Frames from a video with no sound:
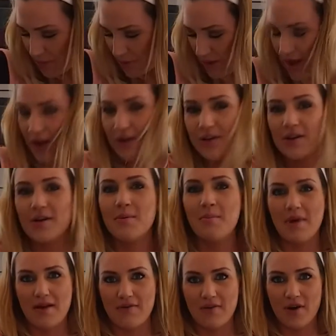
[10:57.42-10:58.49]
out my
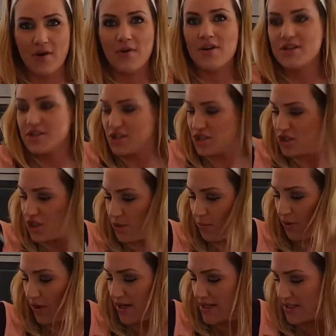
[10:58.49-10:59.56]
phone. Super
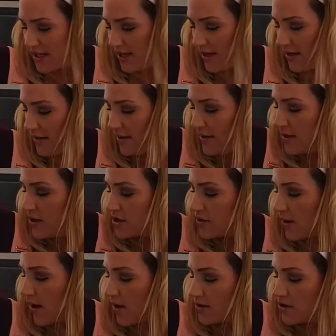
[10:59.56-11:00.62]
easy. So I
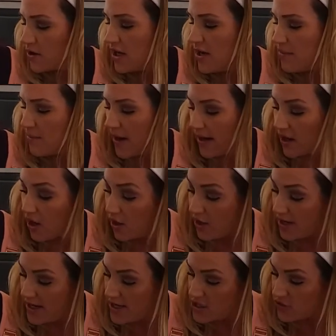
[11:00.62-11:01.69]
also keep my car
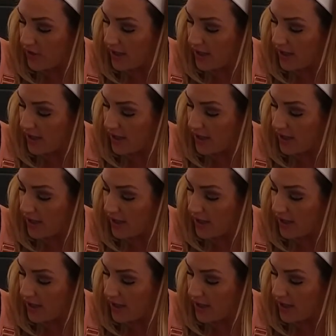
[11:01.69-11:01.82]
keys right